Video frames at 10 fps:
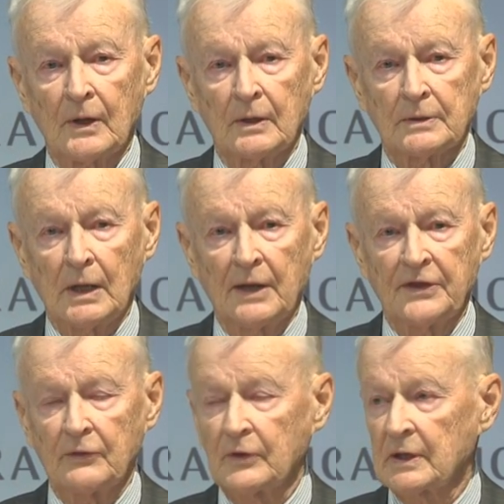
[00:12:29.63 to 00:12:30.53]
And I
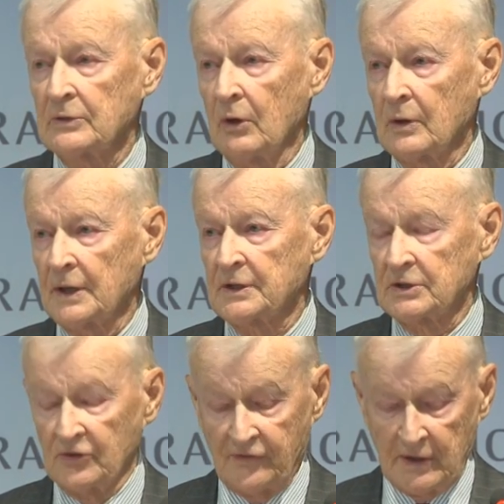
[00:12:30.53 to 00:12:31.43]
think we can all
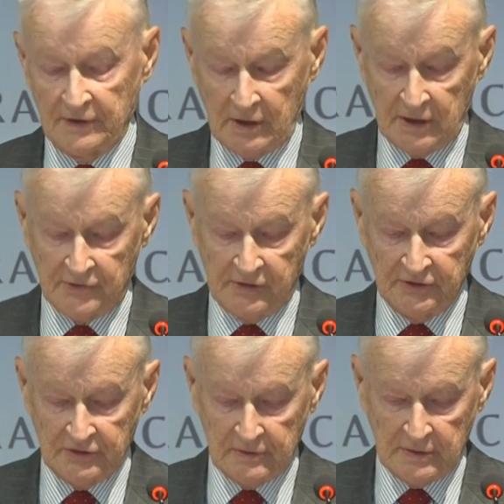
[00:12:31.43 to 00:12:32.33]
identify the
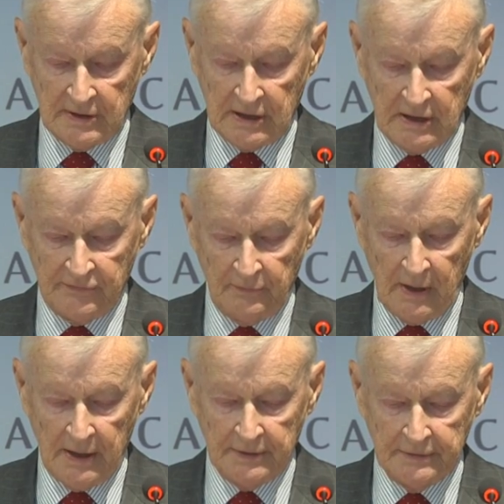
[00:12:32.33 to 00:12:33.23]
countries that I have in
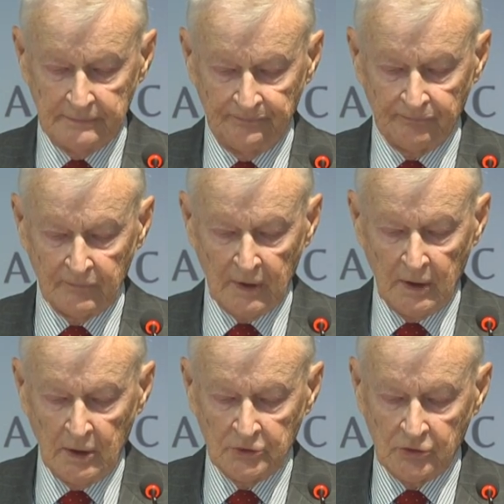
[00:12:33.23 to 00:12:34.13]
mind.
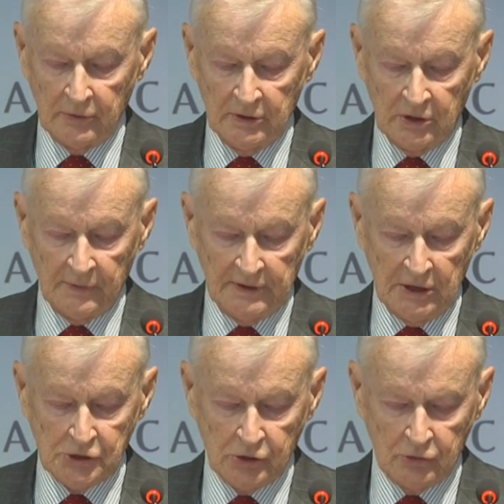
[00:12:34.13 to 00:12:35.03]
So
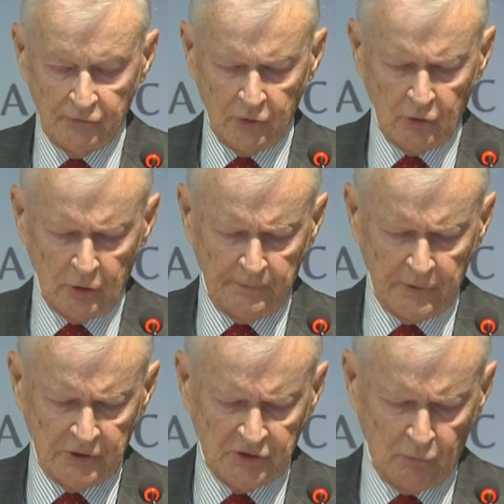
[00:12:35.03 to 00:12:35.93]
intimidation of Europe
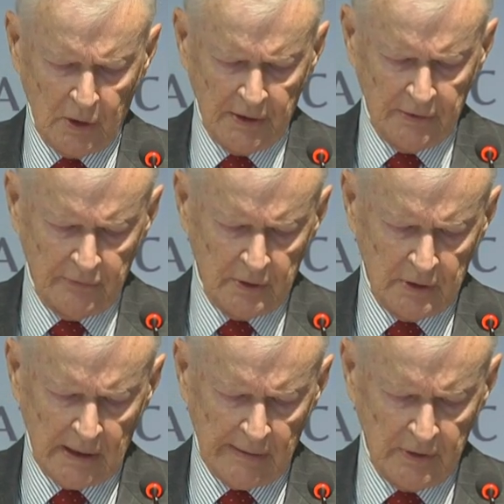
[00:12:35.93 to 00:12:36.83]
is one
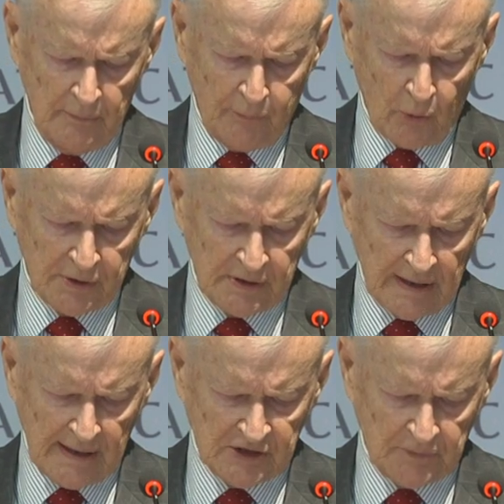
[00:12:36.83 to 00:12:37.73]
important
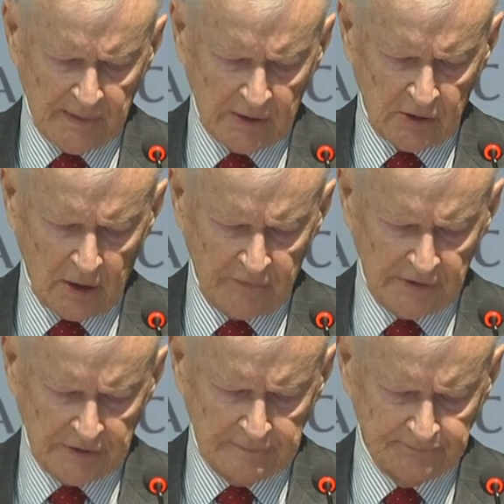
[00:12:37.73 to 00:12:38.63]
aspect of
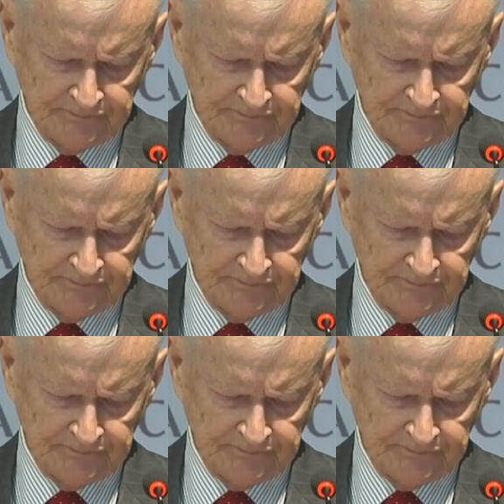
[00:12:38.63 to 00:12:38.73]
it.